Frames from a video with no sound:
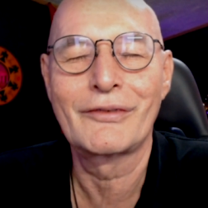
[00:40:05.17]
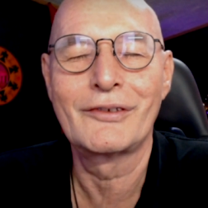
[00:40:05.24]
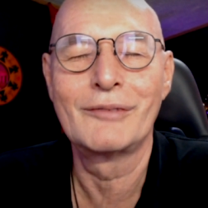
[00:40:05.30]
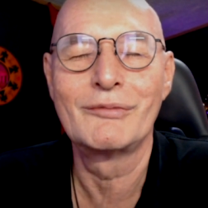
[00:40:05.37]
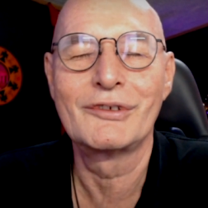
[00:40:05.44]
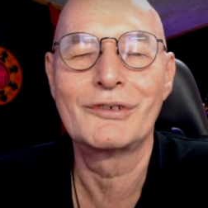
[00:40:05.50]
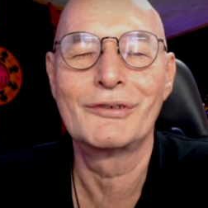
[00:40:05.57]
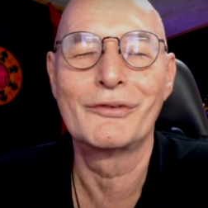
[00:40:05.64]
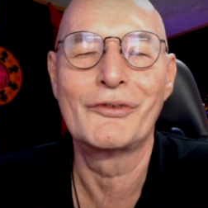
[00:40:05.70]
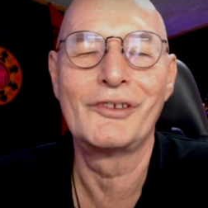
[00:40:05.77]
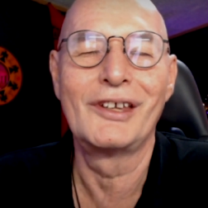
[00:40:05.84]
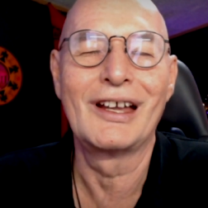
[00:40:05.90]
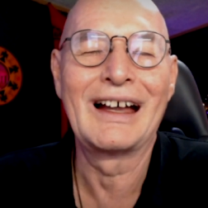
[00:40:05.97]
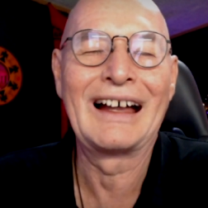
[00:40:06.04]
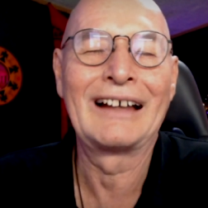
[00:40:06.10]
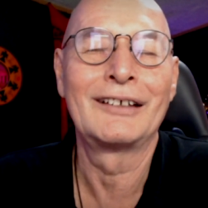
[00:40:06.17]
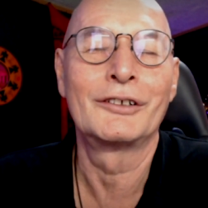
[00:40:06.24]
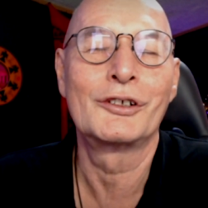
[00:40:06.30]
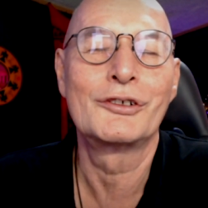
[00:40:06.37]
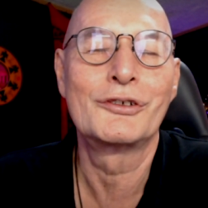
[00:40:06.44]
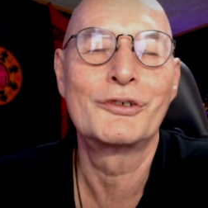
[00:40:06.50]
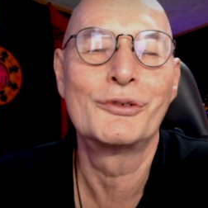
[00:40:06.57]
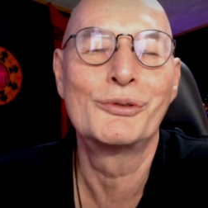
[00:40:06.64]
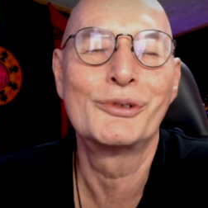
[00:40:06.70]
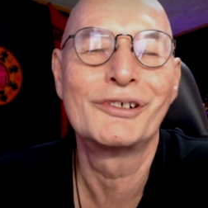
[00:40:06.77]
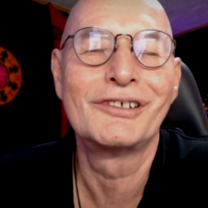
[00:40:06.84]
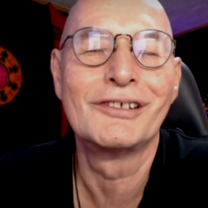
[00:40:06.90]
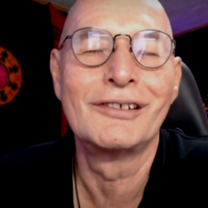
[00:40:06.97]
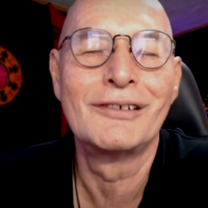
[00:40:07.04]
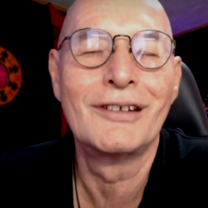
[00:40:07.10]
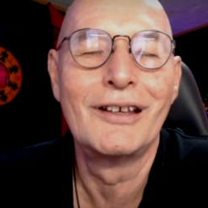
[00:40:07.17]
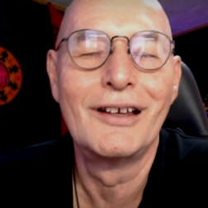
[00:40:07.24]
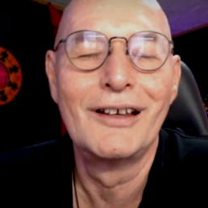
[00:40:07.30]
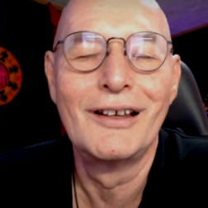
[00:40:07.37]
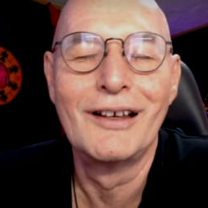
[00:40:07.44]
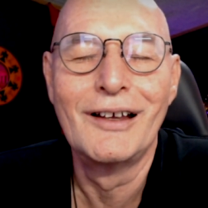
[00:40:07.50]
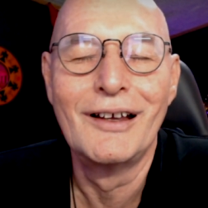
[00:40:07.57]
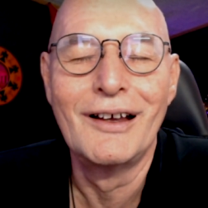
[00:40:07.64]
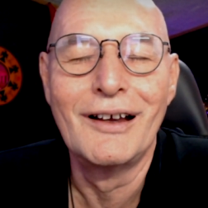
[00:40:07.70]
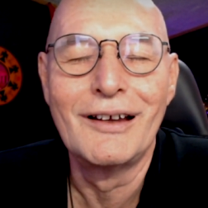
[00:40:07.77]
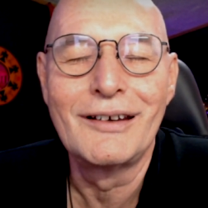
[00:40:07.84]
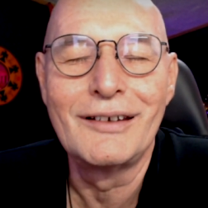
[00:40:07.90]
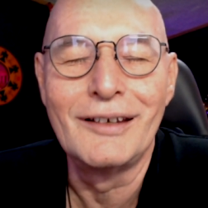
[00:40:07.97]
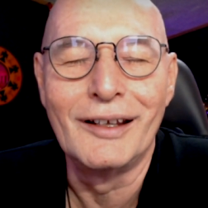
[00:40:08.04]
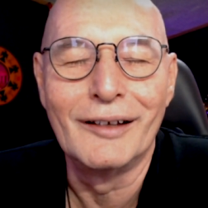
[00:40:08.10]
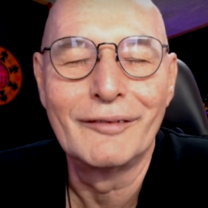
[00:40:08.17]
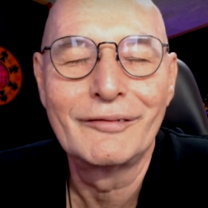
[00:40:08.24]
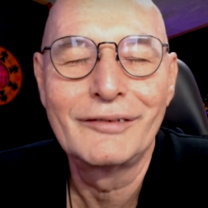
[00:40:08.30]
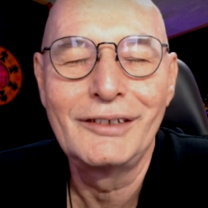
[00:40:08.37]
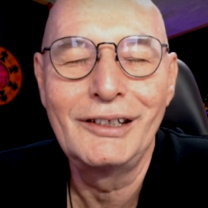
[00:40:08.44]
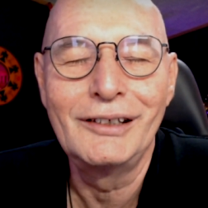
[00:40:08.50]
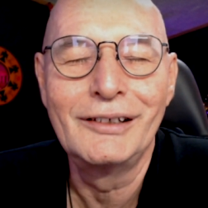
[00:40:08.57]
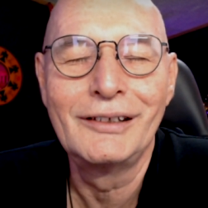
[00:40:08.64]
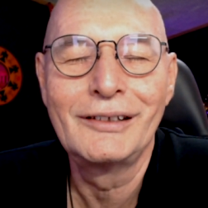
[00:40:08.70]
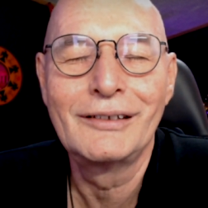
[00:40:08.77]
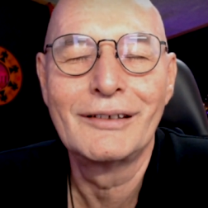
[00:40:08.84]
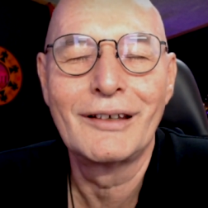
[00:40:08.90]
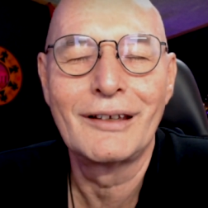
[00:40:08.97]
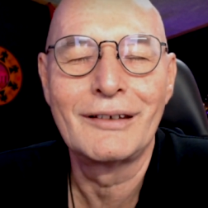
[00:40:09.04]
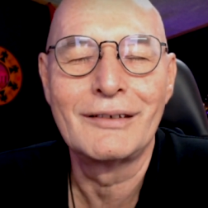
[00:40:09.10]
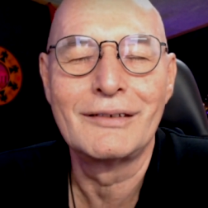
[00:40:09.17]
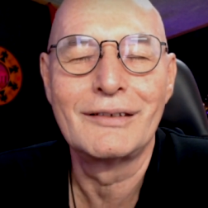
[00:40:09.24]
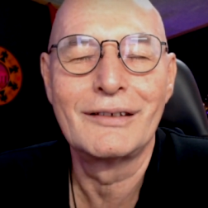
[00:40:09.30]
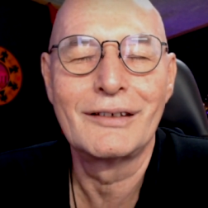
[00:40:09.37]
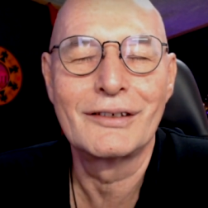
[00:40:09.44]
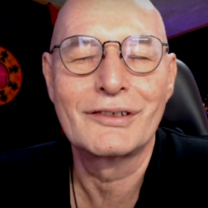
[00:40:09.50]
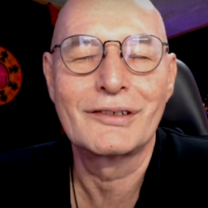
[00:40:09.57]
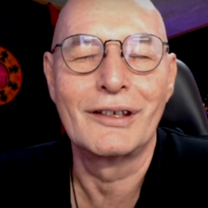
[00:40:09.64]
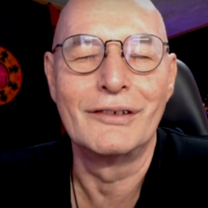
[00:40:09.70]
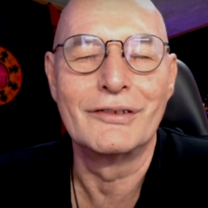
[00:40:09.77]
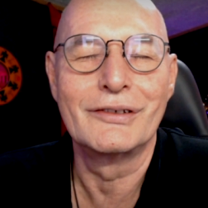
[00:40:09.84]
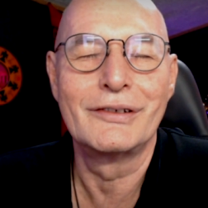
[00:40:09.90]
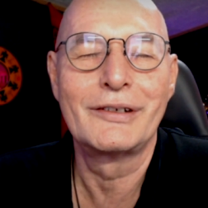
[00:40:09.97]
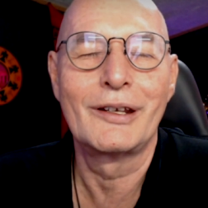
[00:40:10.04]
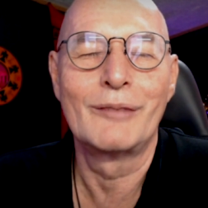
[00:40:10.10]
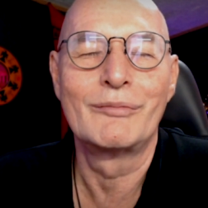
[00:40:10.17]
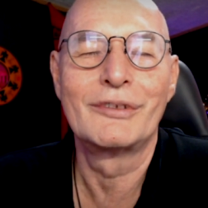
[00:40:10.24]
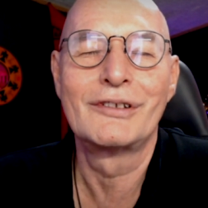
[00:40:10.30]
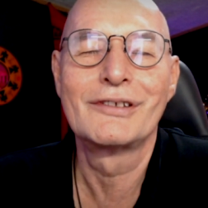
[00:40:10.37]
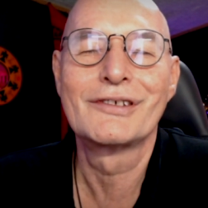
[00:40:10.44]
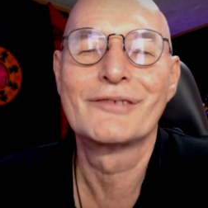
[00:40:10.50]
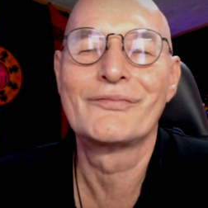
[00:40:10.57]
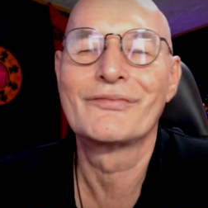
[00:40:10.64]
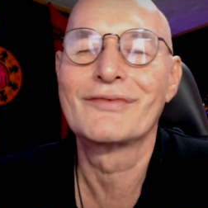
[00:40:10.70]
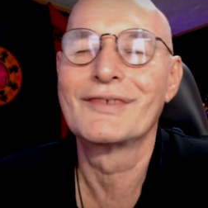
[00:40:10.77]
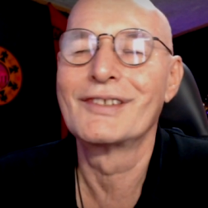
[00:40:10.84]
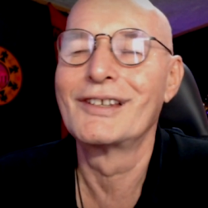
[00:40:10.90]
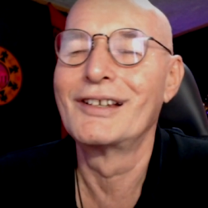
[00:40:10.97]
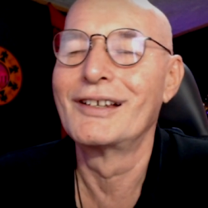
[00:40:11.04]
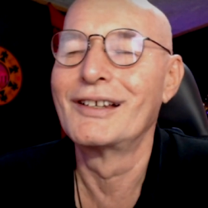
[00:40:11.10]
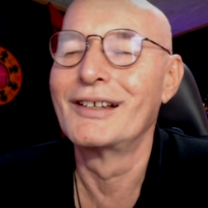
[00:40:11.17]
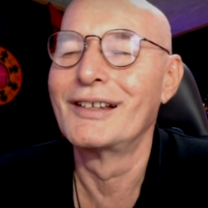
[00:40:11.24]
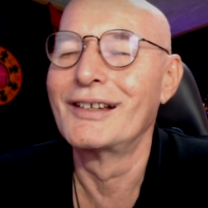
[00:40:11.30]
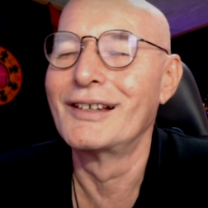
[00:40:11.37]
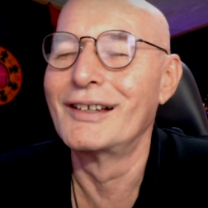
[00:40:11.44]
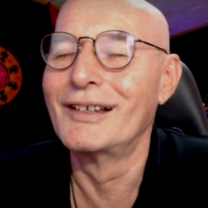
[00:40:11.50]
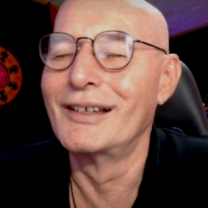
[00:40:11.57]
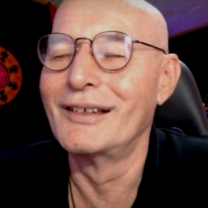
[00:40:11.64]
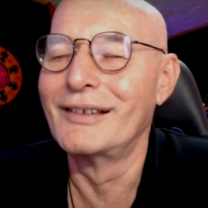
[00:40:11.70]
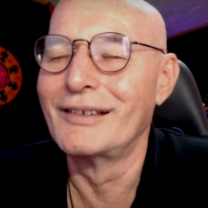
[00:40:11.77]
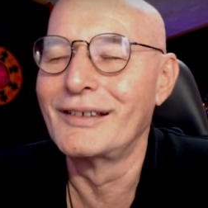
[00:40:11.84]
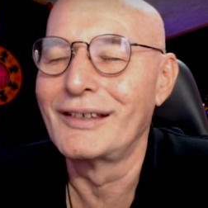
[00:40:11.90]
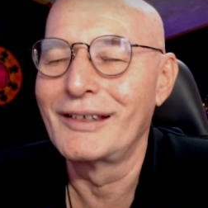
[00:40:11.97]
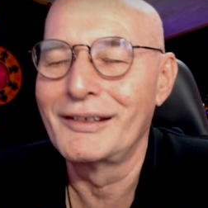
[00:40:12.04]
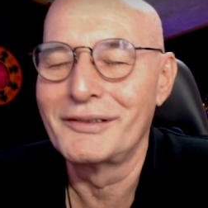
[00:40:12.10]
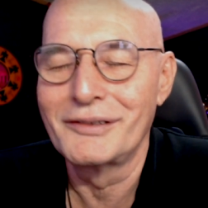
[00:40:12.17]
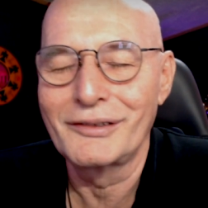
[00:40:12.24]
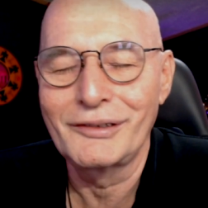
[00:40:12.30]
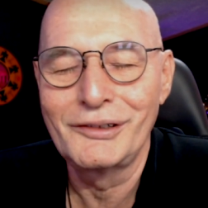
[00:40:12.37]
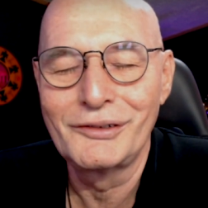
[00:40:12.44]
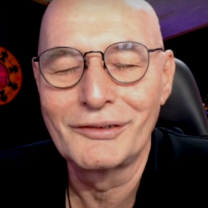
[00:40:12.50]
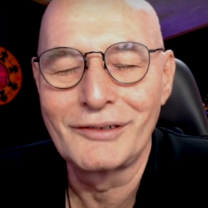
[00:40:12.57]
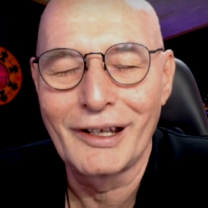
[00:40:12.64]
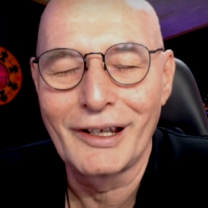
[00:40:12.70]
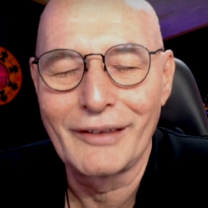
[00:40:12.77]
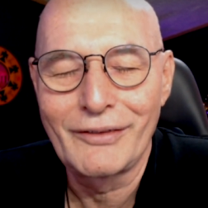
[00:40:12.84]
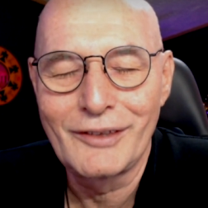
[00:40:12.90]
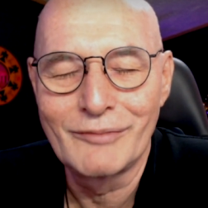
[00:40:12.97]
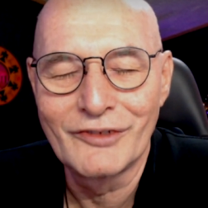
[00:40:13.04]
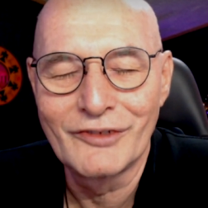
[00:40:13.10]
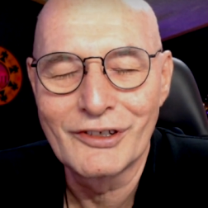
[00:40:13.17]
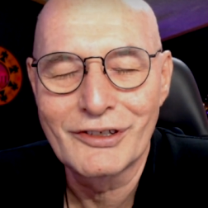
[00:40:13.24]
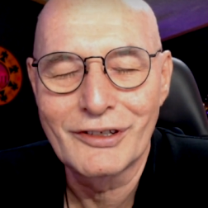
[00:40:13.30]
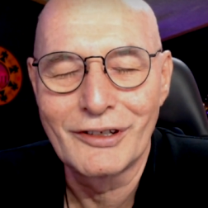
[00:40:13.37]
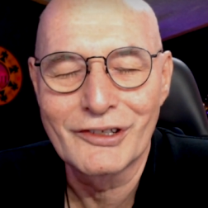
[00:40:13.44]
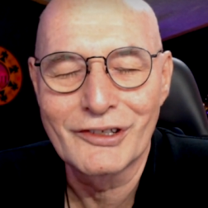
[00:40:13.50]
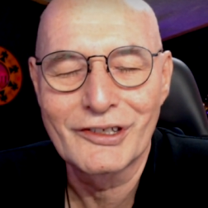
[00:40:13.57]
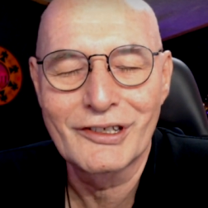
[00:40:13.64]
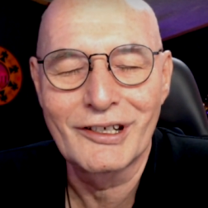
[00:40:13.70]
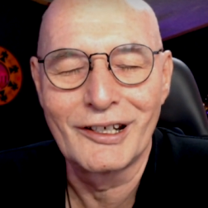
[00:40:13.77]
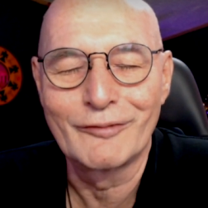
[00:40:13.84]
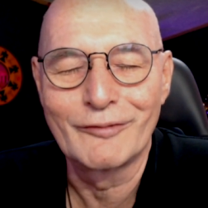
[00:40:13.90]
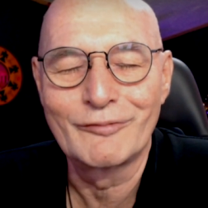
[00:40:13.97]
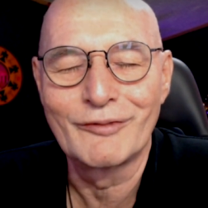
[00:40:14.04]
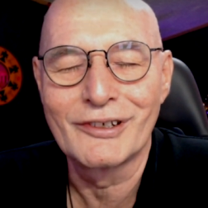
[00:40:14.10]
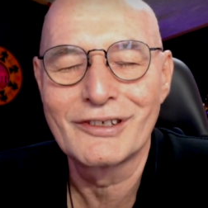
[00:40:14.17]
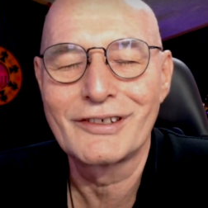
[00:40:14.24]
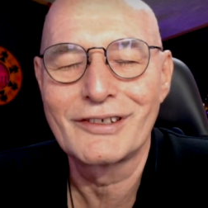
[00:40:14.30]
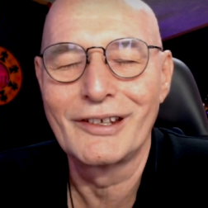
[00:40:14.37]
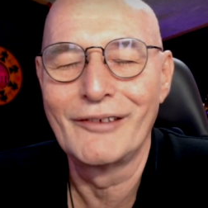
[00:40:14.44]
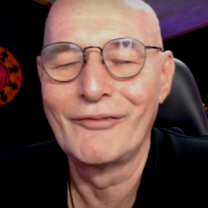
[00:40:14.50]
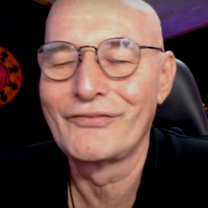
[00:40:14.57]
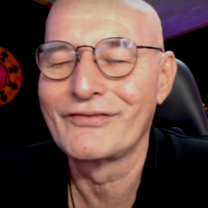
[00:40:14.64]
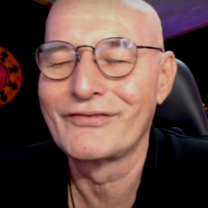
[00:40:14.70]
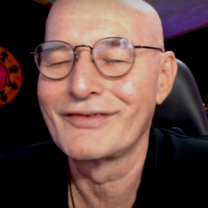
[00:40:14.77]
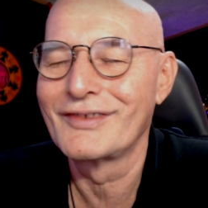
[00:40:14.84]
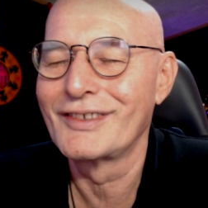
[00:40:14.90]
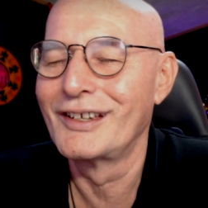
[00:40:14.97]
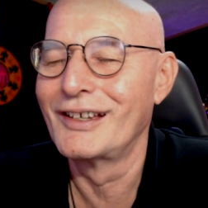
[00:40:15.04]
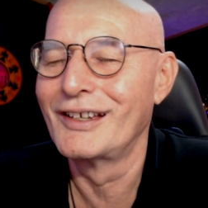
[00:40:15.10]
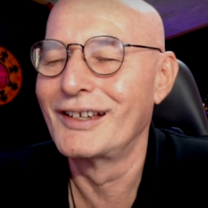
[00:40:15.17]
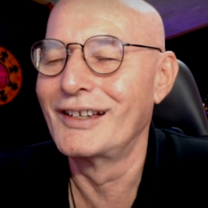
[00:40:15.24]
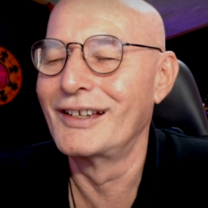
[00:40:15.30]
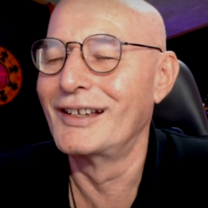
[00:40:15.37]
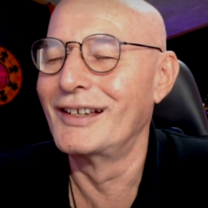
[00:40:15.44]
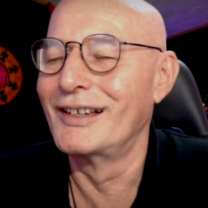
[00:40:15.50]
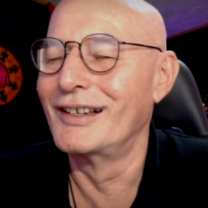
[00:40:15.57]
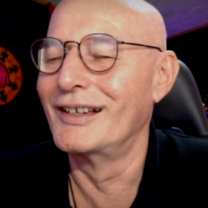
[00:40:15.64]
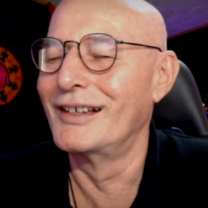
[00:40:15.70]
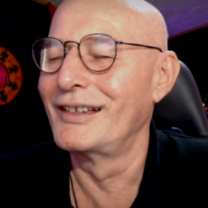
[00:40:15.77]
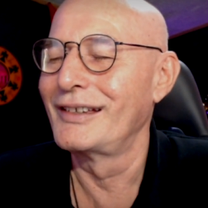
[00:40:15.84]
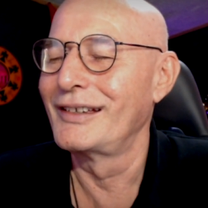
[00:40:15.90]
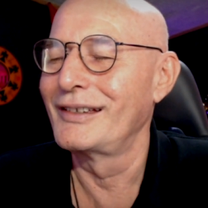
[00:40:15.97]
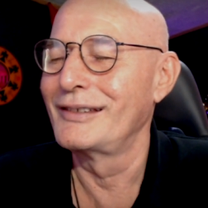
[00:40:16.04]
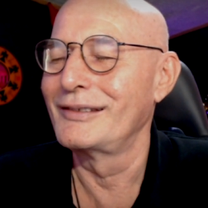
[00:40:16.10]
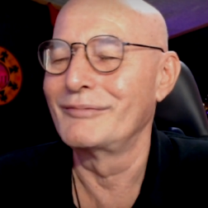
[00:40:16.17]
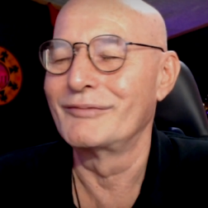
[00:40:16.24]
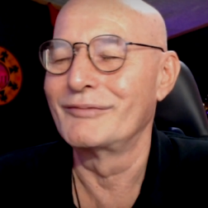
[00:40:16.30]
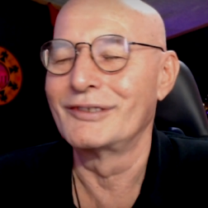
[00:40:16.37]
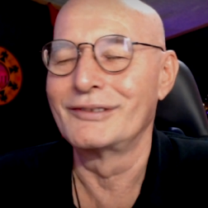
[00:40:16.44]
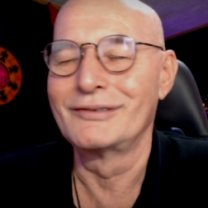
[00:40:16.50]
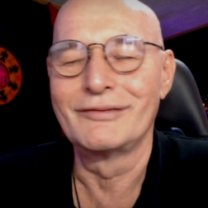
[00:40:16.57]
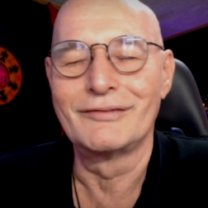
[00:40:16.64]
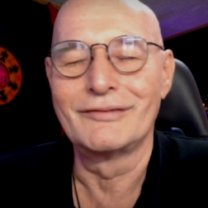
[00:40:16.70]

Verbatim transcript: them to the Arcturian love healing and ascension temples and reunite them with lost loved ones then? Amen.